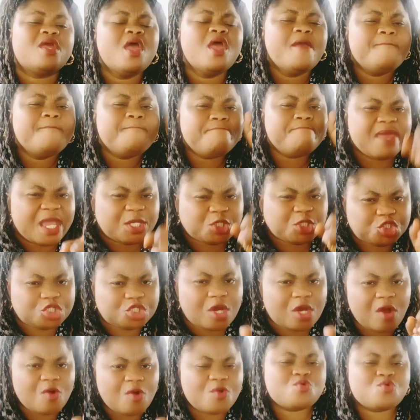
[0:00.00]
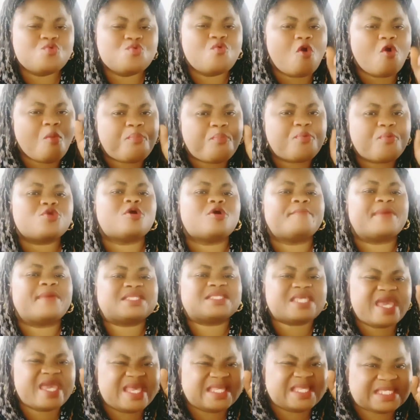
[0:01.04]
make sure you open your
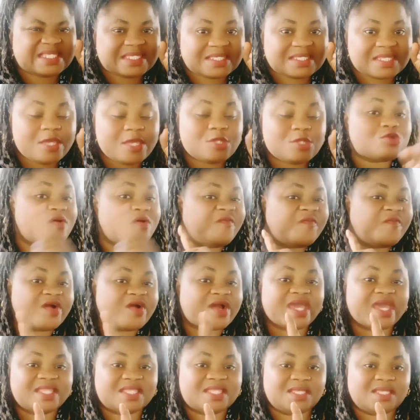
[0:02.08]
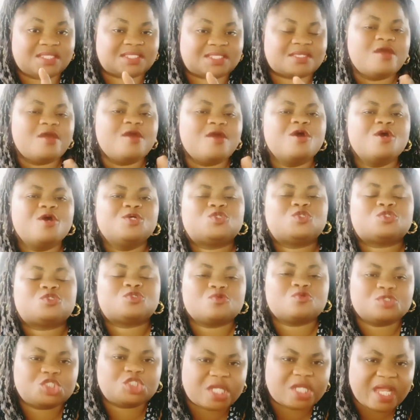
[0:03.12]
mouth and say don't forget this
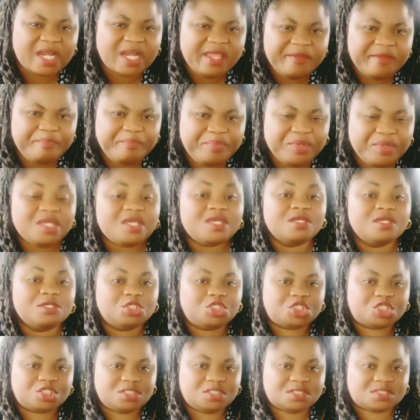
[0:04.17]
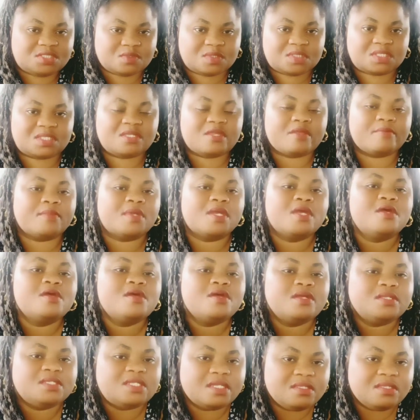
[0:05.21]
so shall it be in jesus name
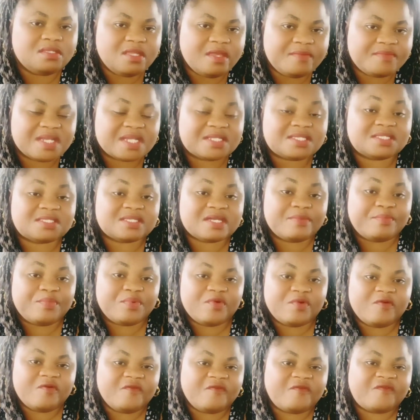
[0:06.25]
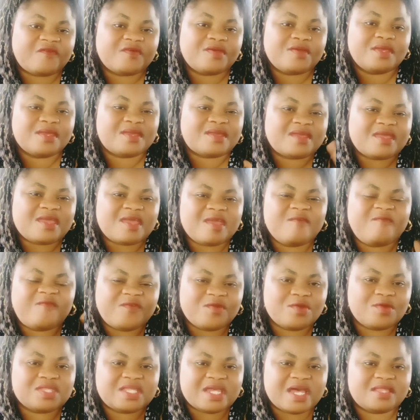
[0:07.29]
the name that is above
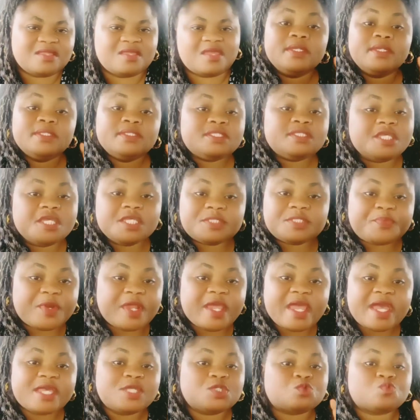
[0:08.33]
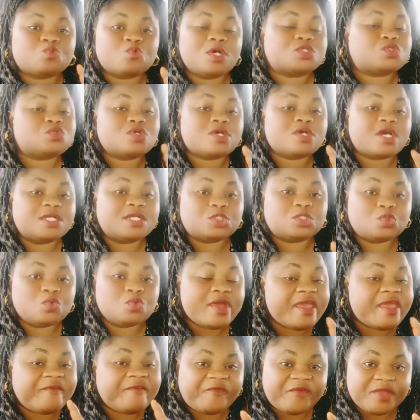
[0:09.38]
every other day, This prayer is what you can do
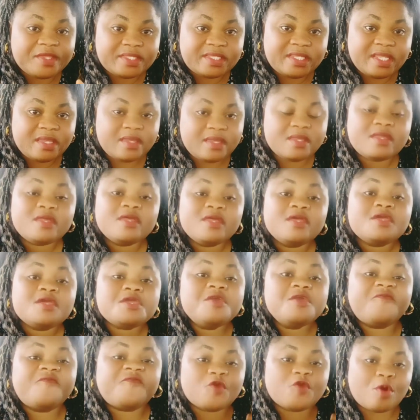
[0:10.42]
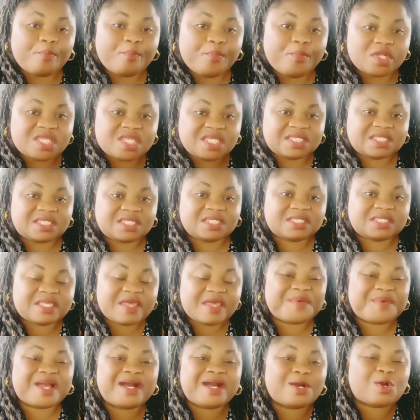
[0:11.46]
every day. If your body
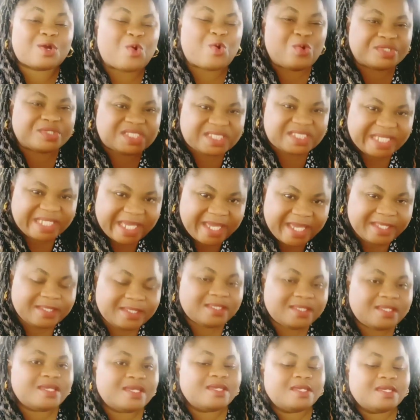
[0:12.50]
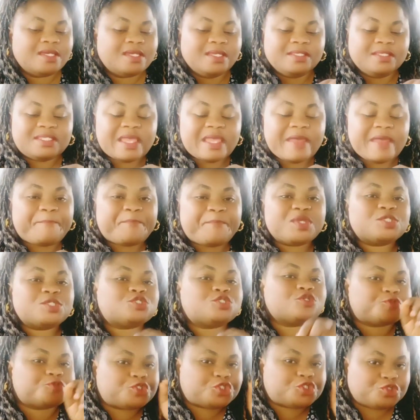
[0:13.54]
system can contain the
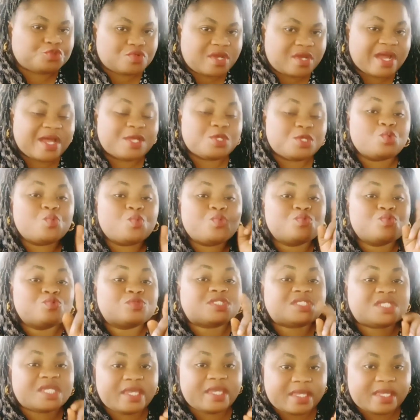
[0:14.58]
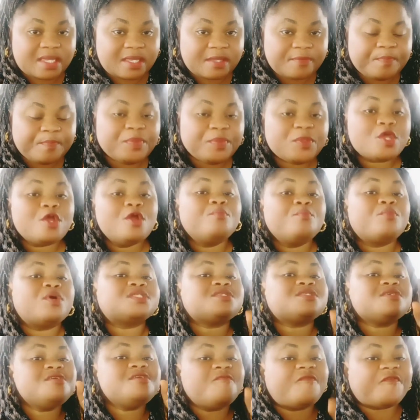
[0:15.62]
pinch of sugar you will take.
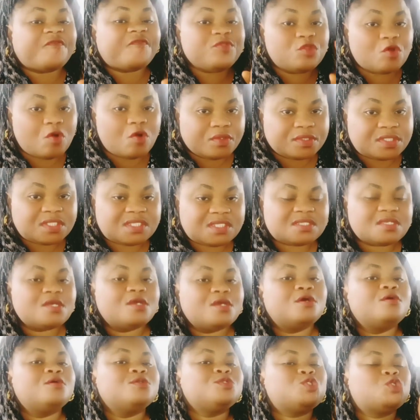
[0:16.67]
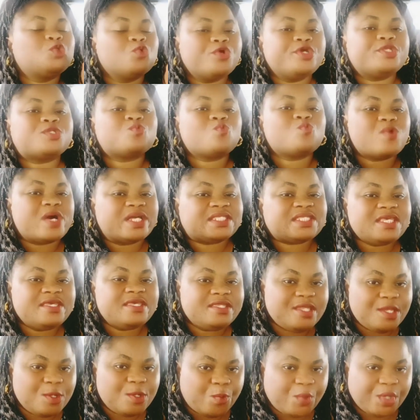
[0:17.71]
But if not, do it once
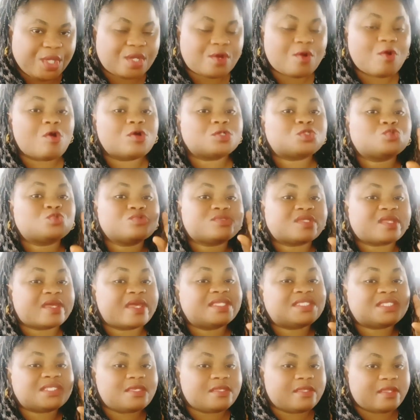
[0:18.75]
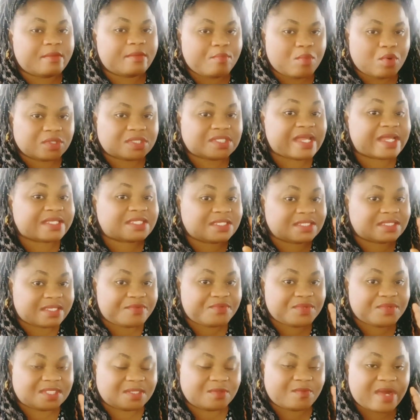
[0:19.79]
in a week or two times in a month. That is the
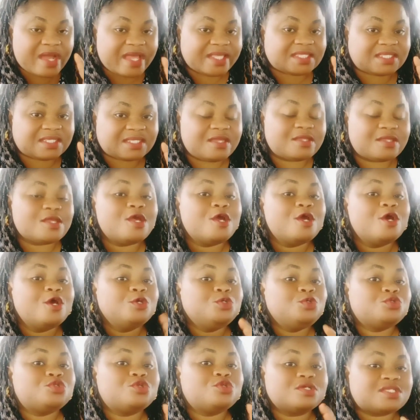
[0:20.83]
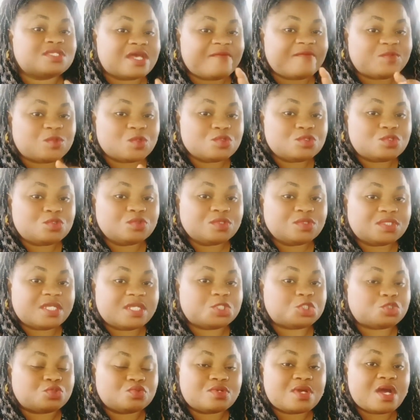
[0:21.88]
reason why I said you don't have to use the
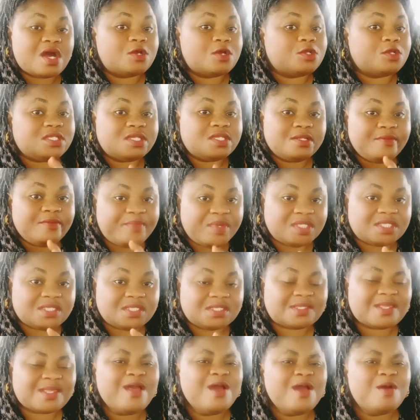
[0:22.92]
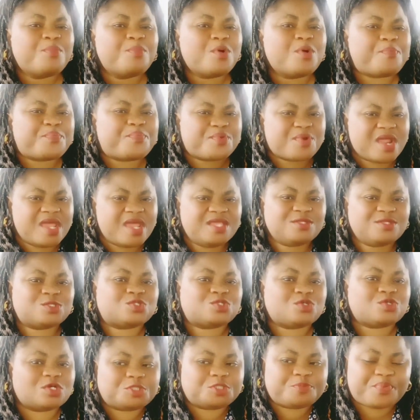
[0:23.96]
sugar on a daily basis. But praying
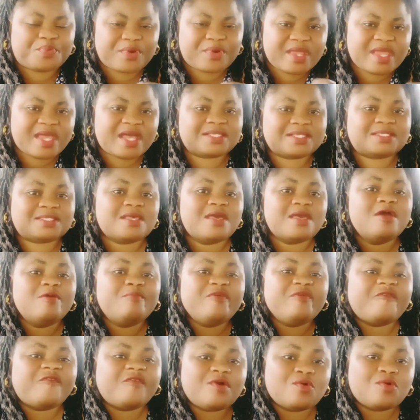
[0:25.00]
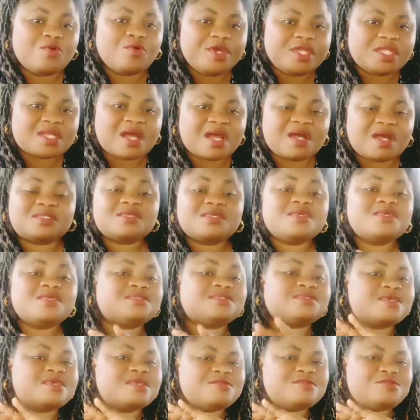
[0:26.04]
such prayers before going out
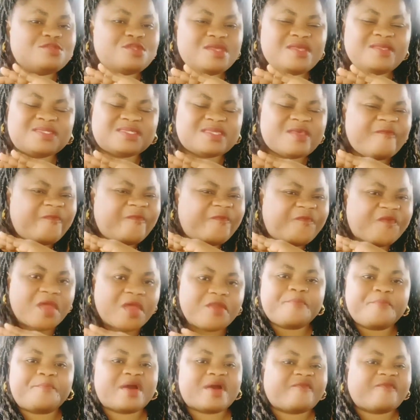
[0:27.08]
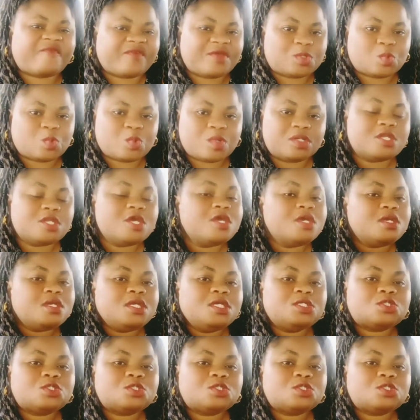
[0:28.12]
is a, is a very perfect one. It